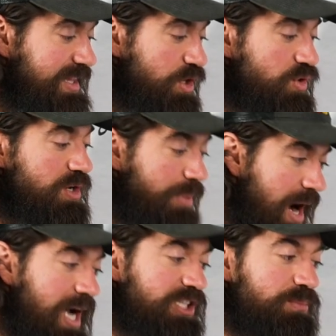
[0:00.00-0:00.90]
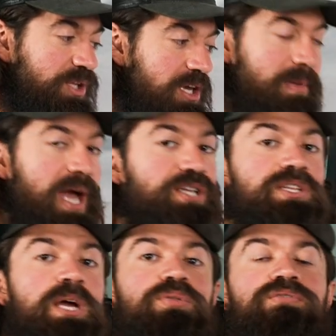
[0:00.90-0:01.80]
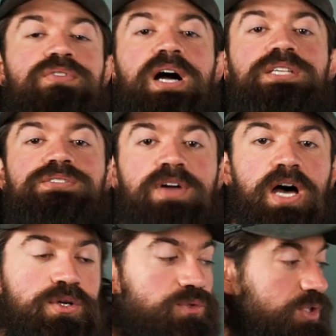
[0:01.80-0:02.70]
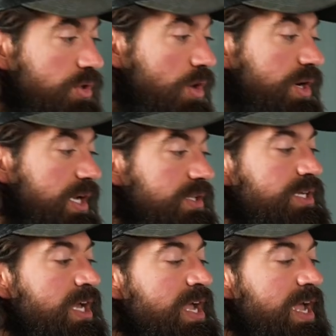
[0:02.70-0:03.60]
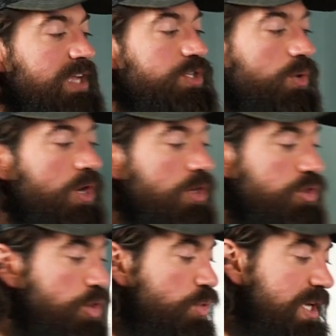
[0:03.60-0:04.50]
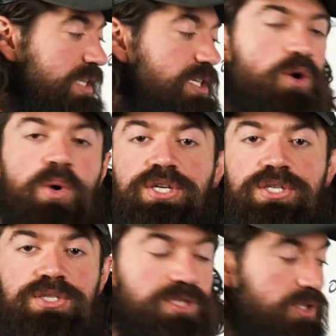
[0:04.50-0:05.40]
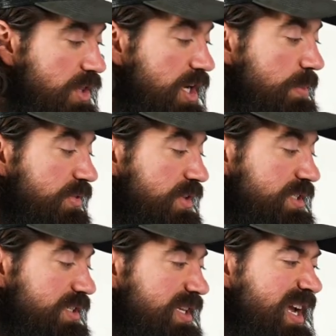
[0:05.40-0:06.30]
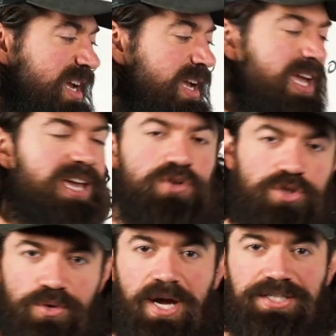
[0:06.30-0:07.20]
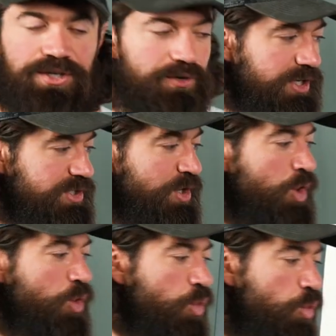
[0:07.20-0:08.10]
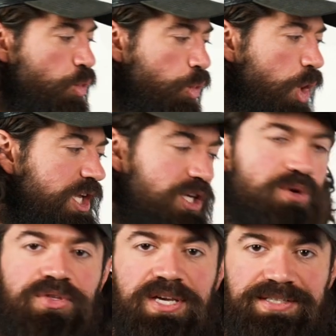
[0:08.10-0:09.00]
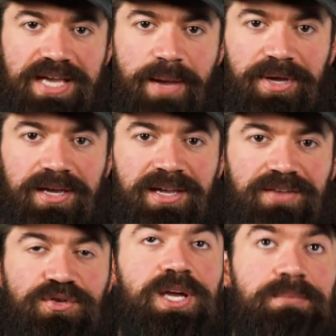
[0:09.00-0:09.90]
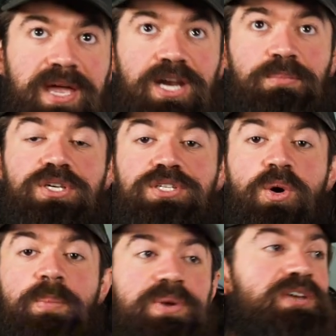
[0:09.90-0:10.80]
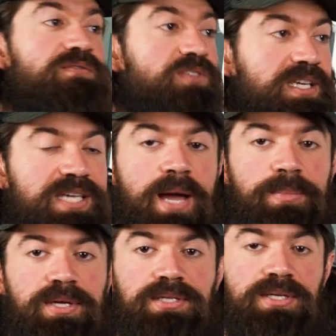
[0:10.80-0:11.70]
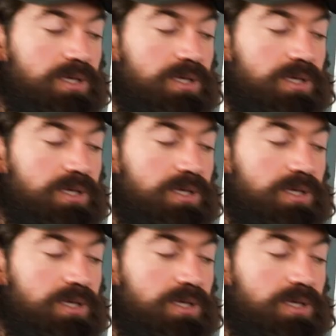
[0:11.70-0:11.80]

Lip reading: that you can possibly imagine that provides value to your audience. And so, two easy questions to think about this is, if you're scratching your own itch, what do you think is epic? If you're like, man, it'd be so epic if this happened,